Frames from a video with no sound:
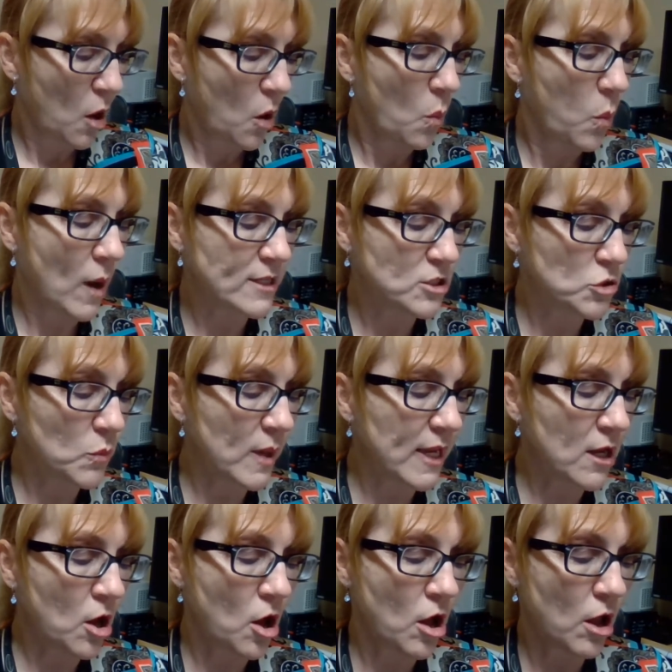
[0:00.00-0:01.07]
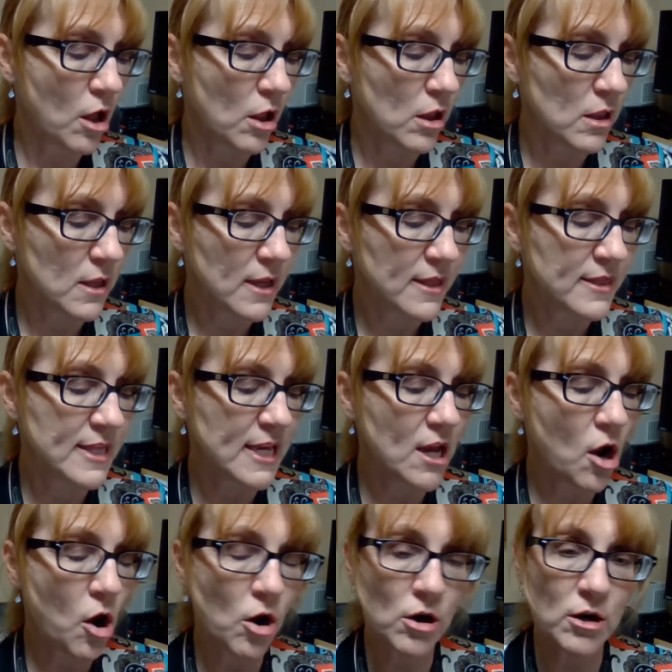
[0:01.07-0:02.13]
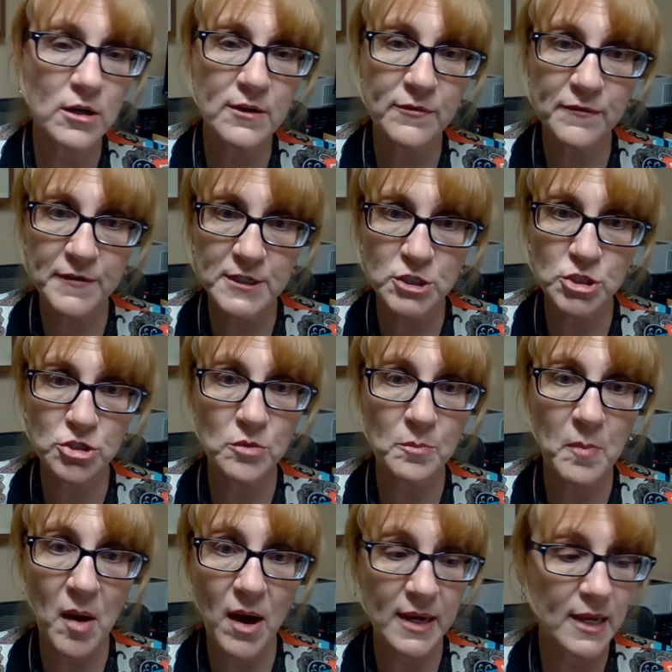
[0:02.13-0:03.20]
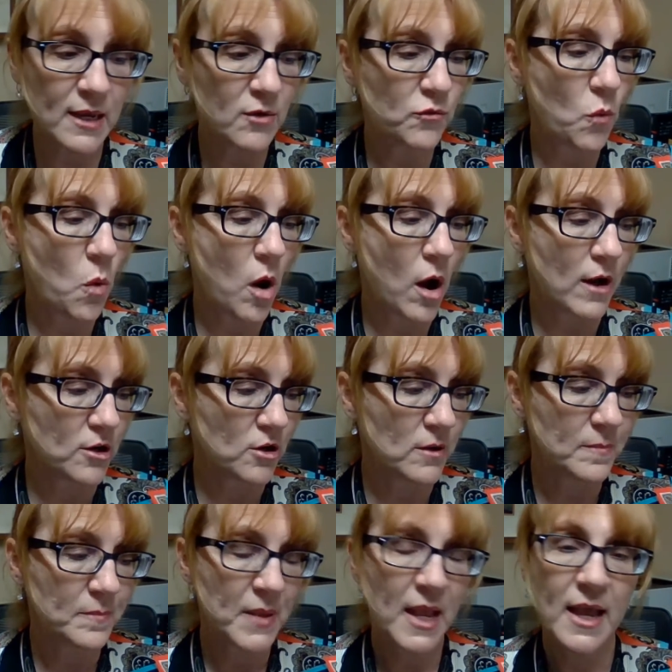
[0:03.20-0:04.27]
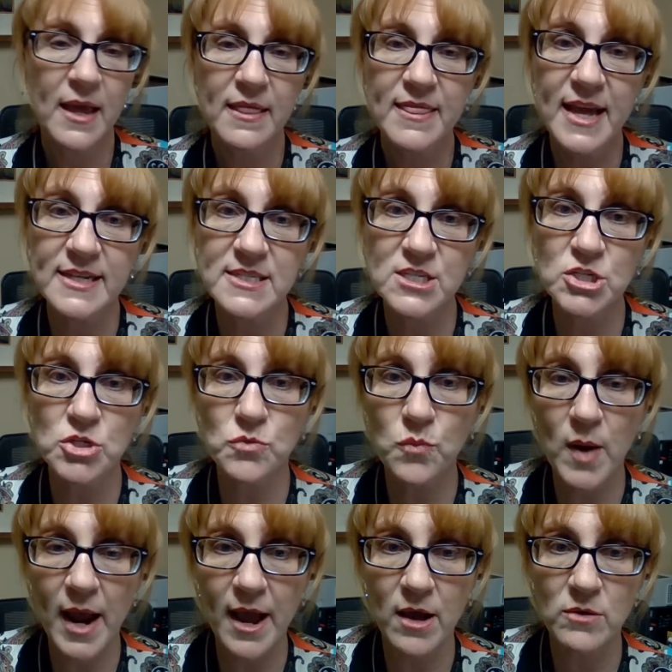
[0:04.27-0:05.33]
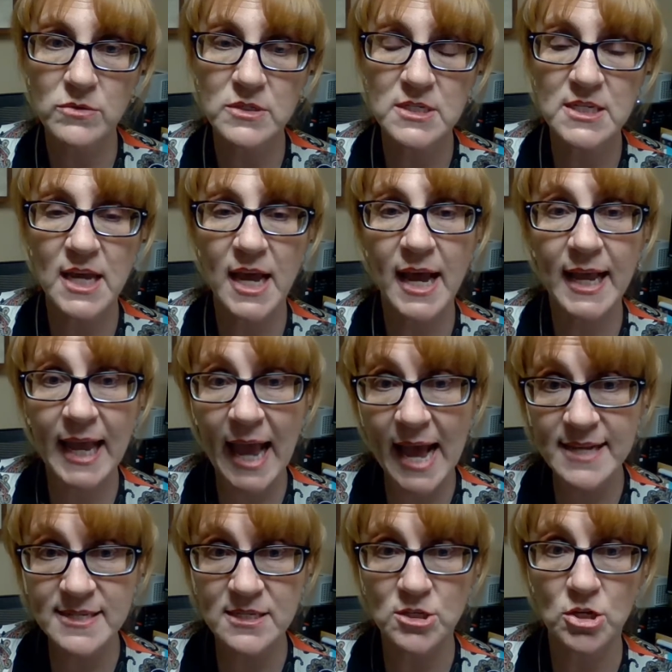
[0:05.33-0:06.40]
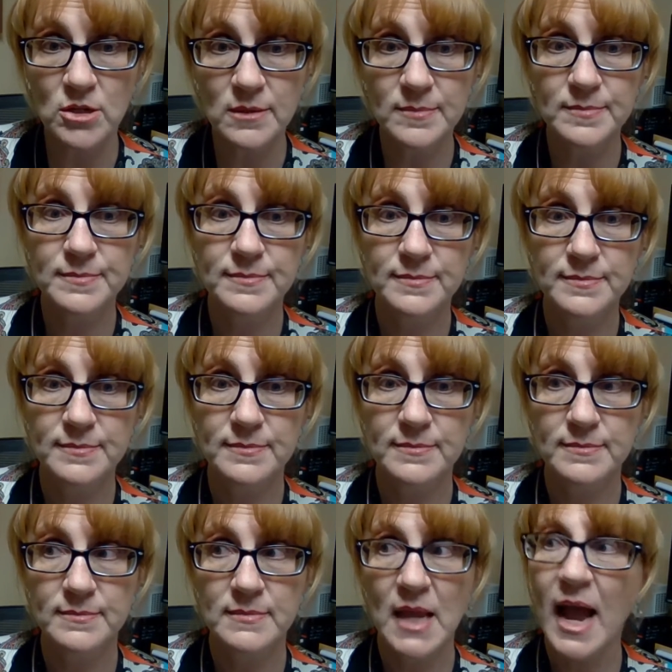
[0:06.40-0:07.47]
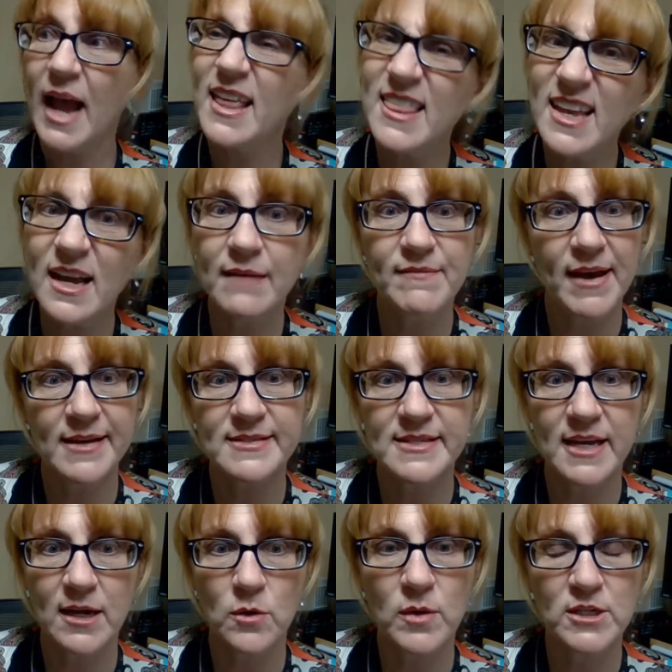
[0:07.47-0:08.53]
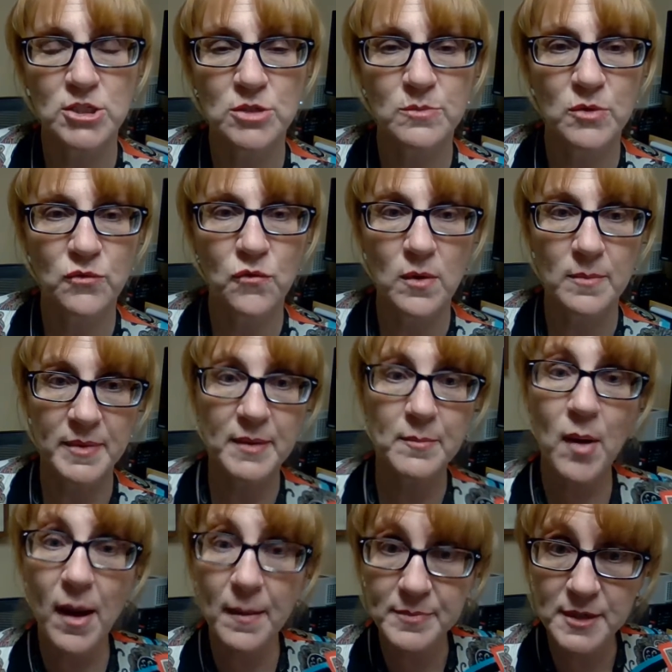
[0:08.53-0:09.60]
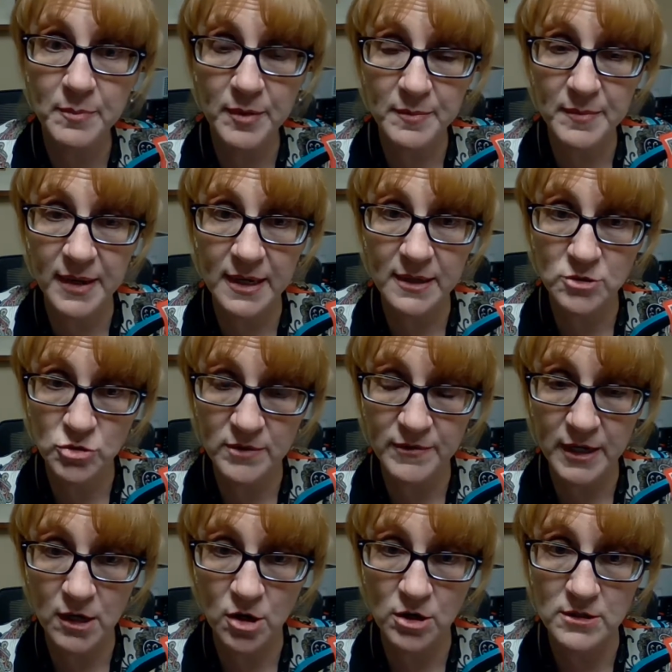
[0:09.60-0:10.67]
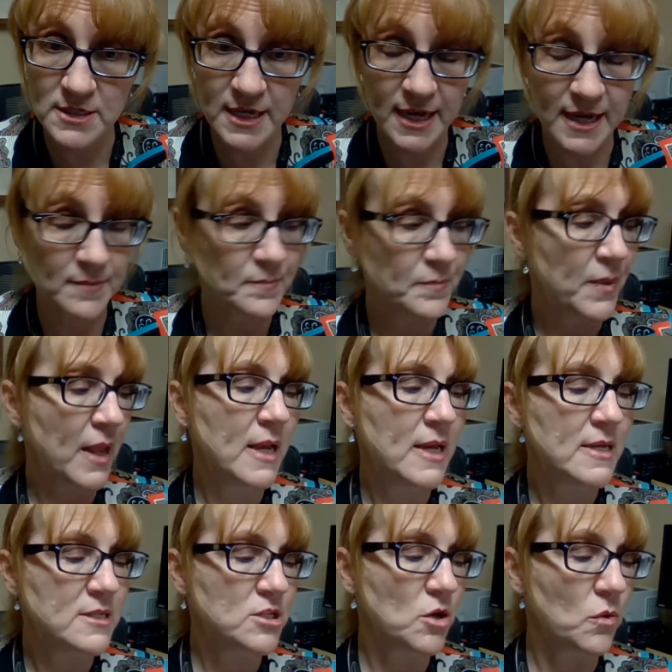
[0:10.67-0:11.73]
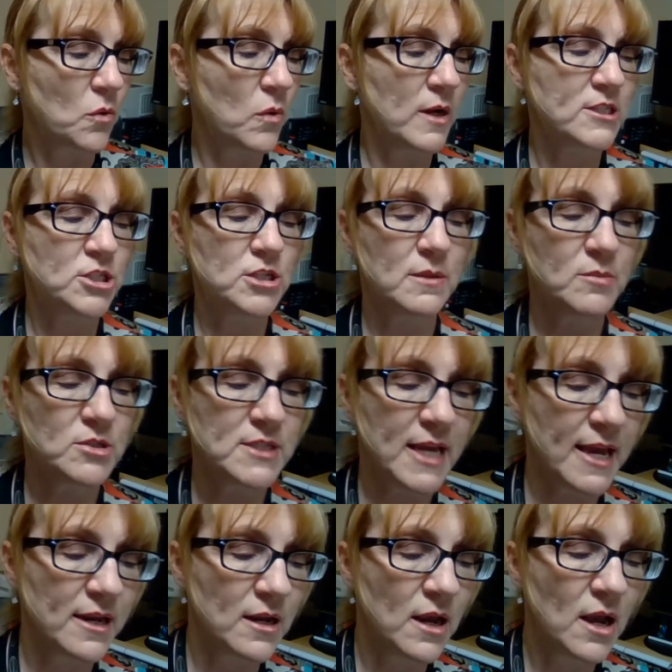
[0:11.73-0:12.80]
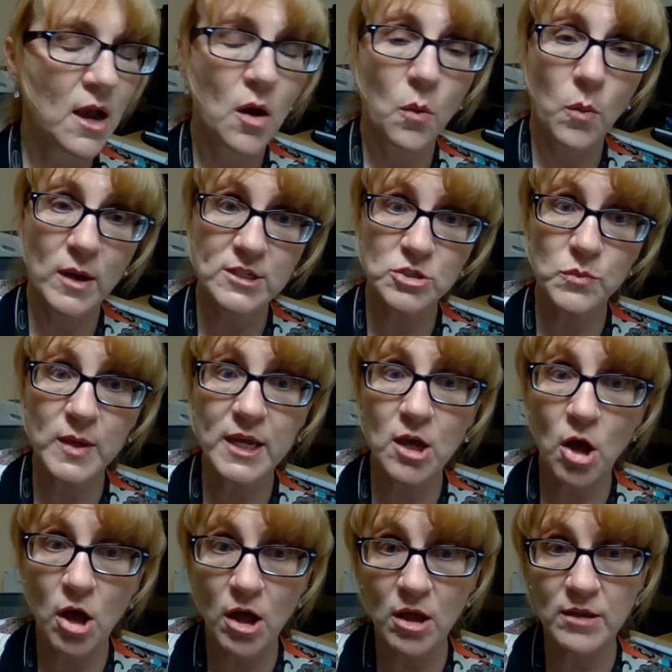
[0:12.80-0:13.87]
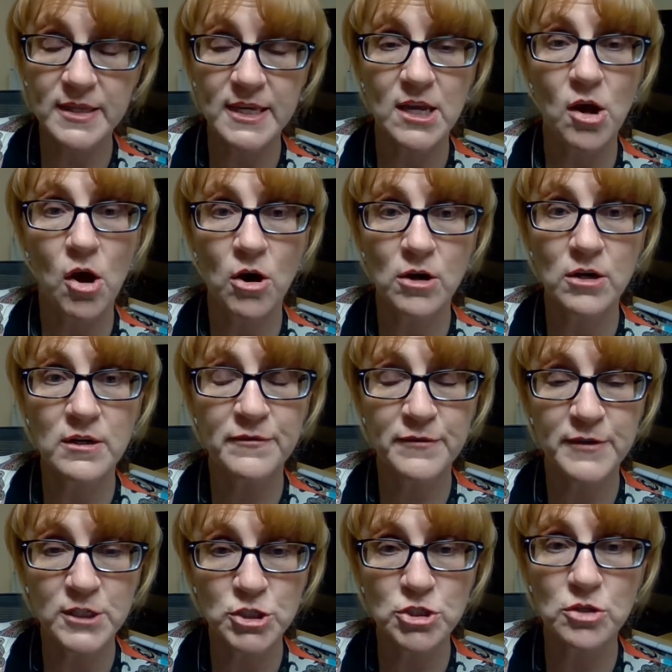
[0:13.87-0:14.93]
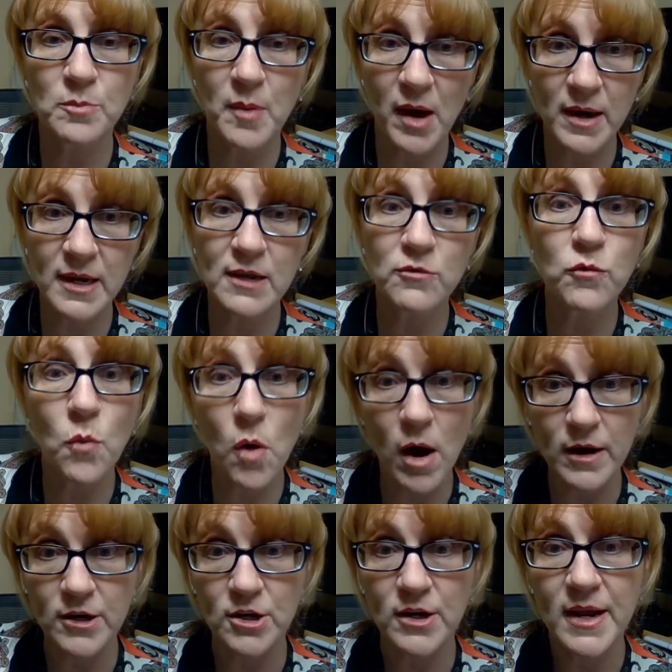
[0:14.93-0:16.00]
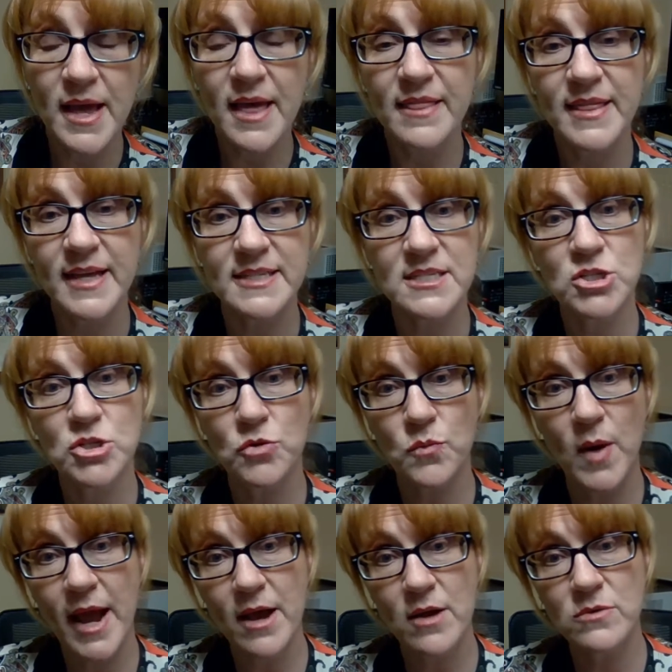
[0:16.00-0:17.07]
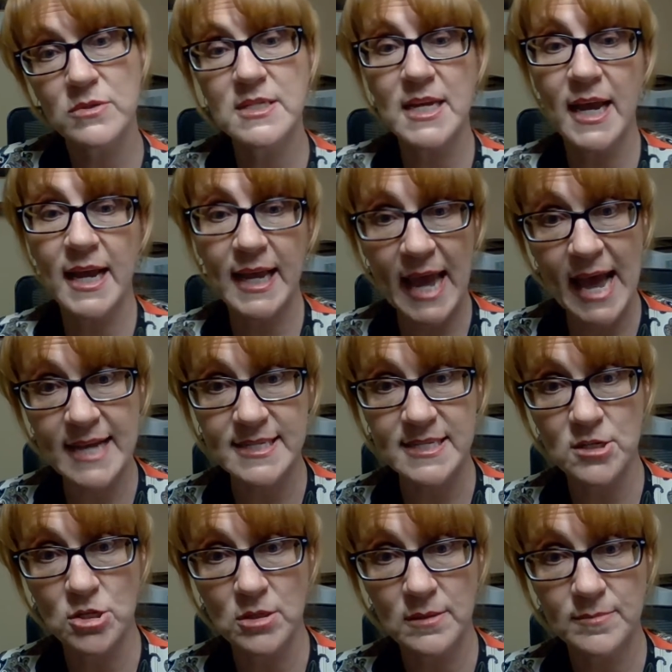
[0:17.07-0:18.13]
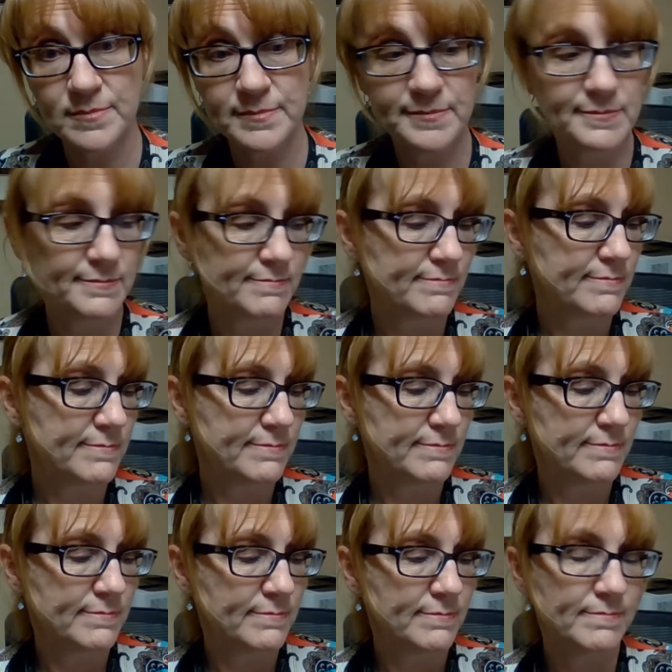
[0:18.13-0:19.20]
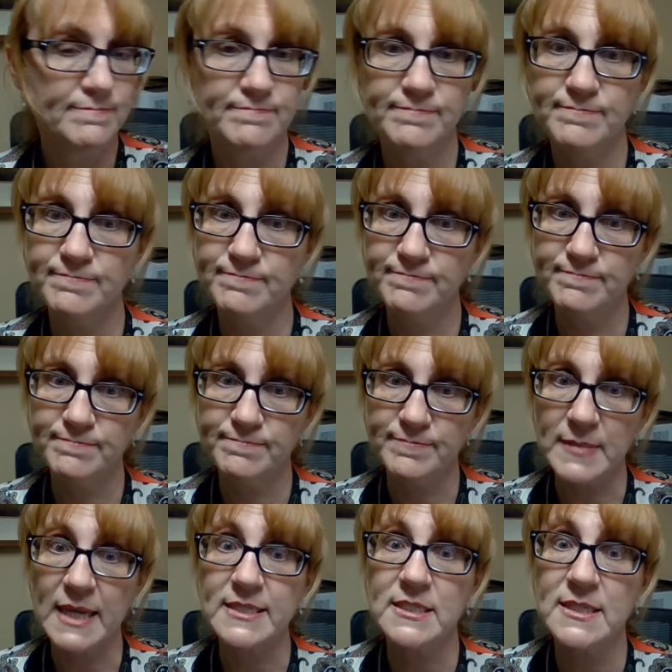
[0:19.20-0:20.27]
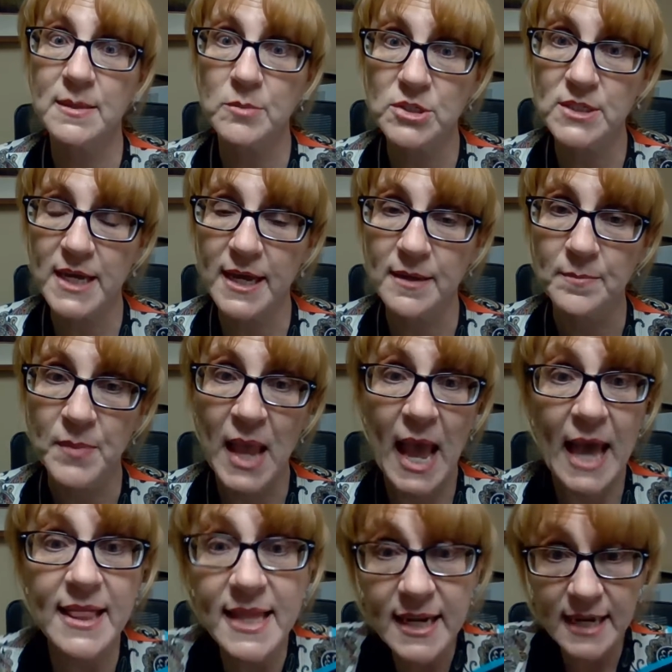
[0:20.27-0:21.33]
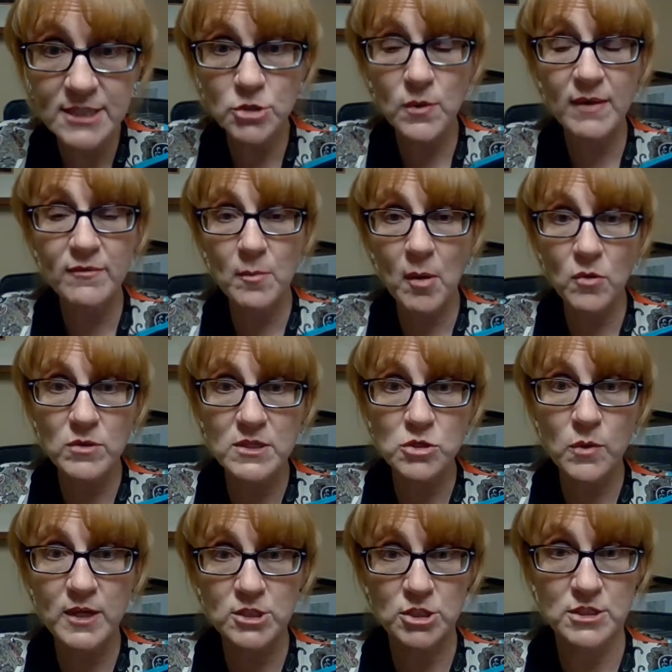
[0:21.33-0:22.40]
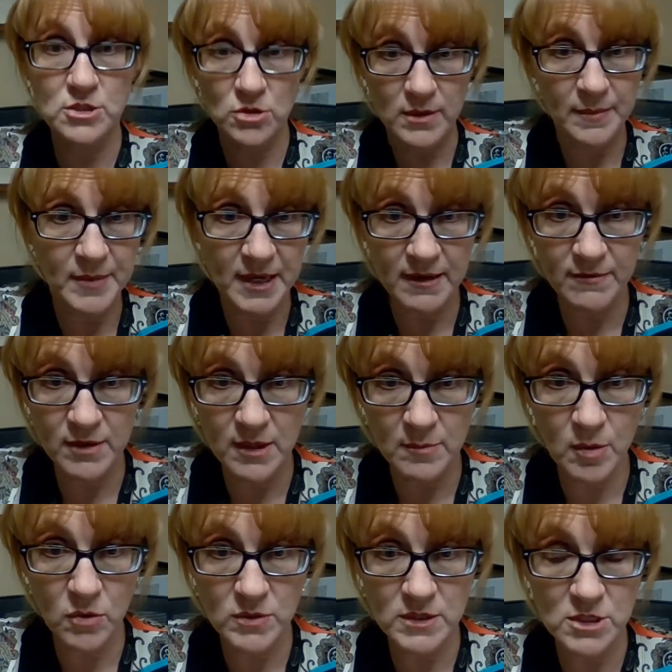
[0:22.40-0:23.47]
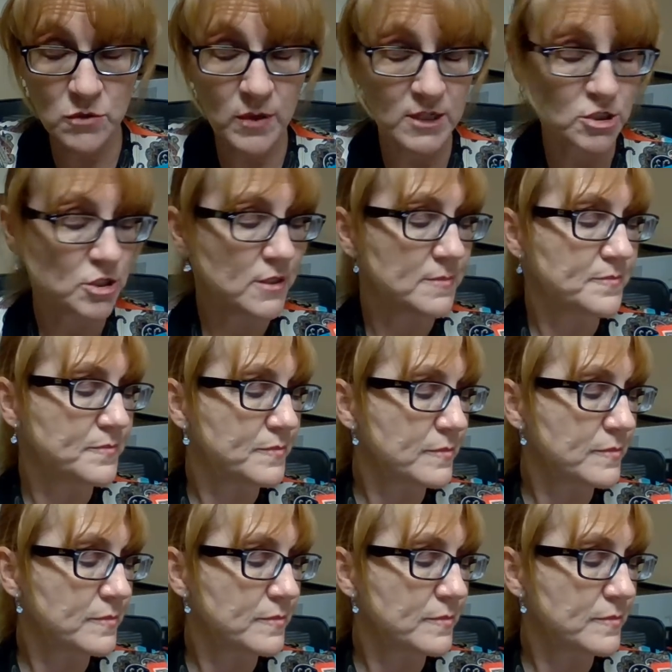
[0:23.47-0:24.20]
what do we call the artificial body of water that surrounds a castle? I think I've asked that question before, but it popped up in my trivia cards again. So question number 10, what do we call the artificial body of water that surrounds a castle? That's number 10. And then I do have a bonus question, so let me give you the bonus question.